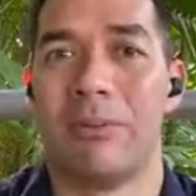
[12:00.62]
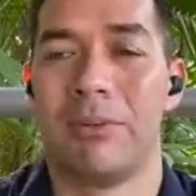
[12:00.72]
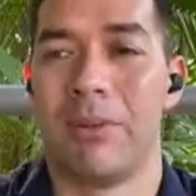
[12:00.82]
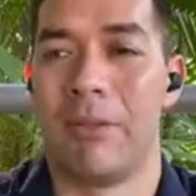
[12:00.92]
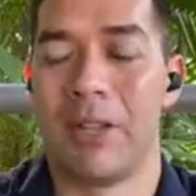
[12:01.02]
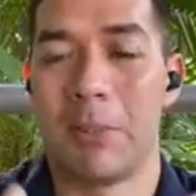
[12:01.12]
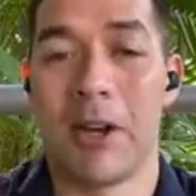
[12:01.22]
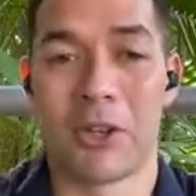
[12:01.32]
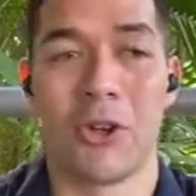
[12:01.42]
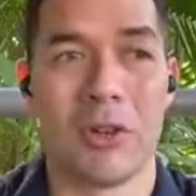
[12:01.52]
if it
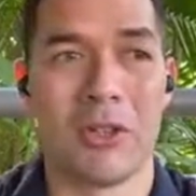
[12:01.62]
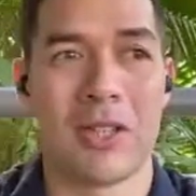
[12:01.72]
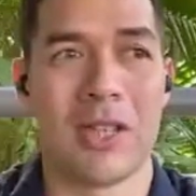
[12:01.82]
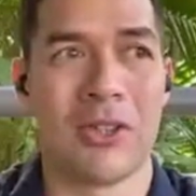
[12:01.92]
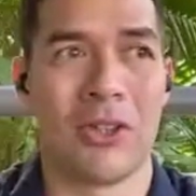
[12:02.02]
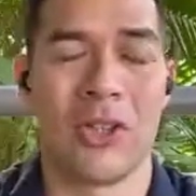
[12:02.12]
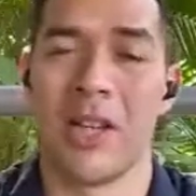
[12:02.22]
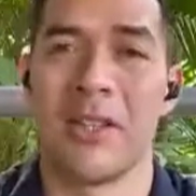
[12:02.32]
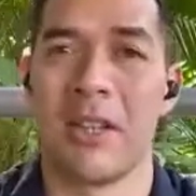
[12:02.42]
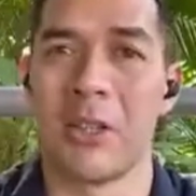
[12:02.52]
sparks your interest, there's a good
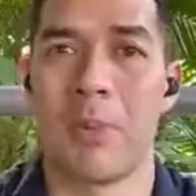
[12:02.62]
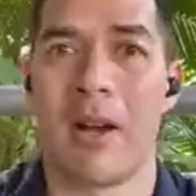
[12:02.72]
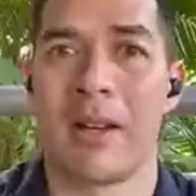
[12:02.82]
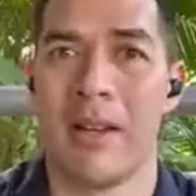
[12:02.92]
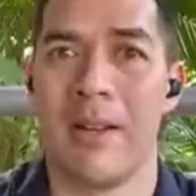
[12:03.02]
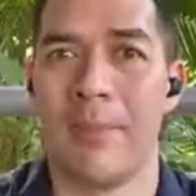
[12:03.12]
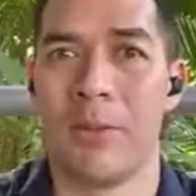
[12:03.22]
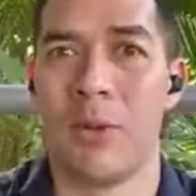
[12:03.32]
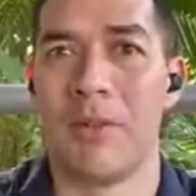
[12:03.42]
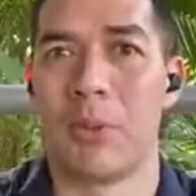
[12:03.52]
chance it'll spark
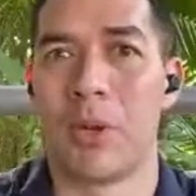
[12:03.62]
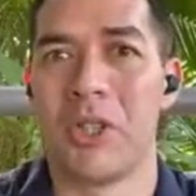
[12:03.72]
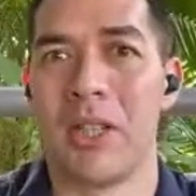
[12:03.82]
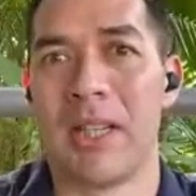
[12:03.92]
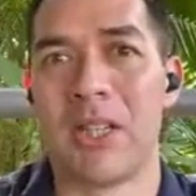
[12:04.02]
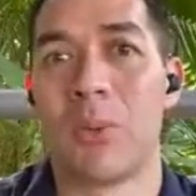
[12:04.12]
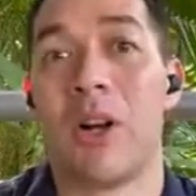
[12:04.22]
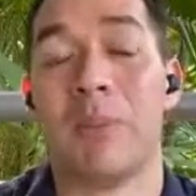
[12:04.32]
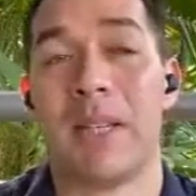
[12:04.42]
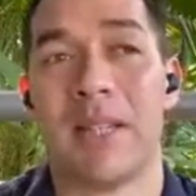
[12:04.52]
whoever's watching it as
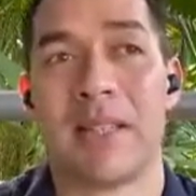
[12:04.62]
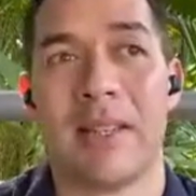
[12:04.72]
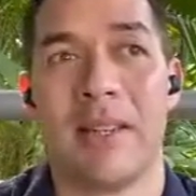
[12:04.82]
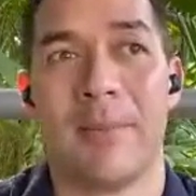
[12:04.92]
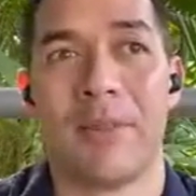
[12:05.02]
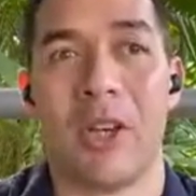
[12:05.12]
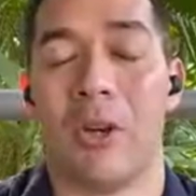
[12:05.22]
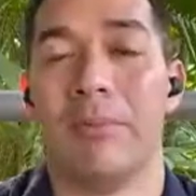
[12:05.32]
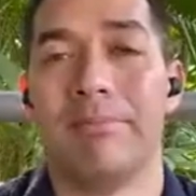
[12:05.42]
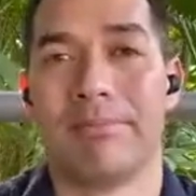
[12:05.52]
well, because,
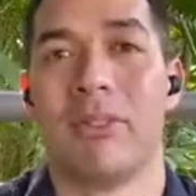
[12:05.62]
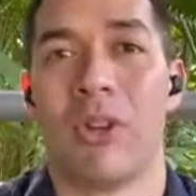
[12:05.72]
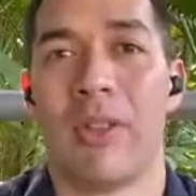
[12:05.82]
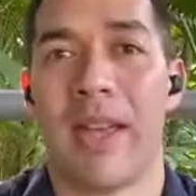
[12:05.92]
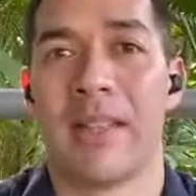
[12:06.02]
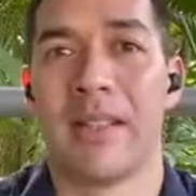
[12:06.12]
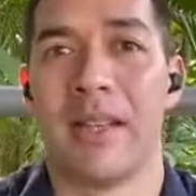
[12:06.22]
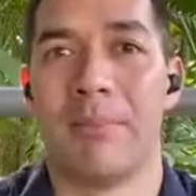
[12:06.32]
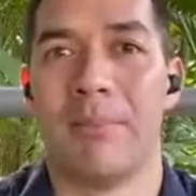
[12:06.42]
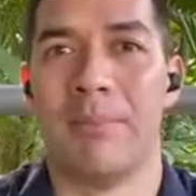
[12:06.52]
you're there
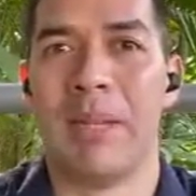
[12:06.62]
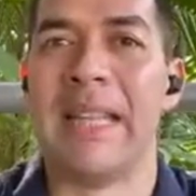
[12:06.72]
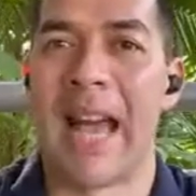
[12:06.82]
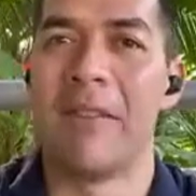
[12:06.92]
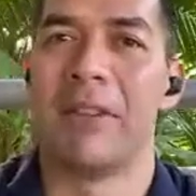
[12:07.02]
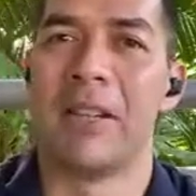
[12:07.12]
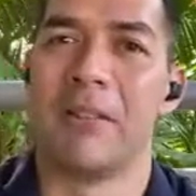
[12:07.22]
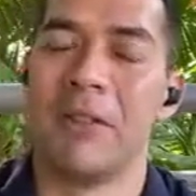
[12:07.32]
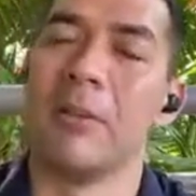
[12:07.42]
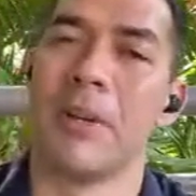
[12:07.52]
to be the advocate
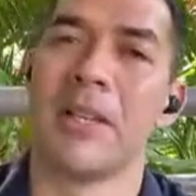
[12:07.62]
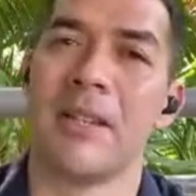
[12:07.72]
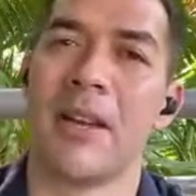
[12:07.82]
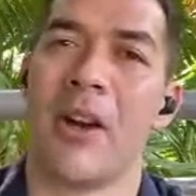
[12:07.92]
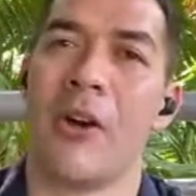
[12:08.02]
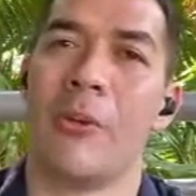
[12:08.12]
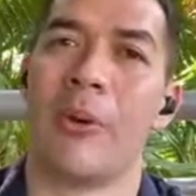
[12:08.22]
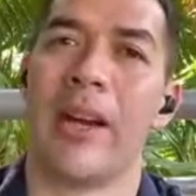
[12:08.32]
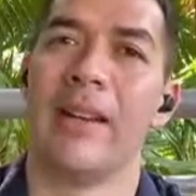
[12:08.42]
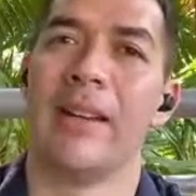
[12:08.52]
for the person at home, right?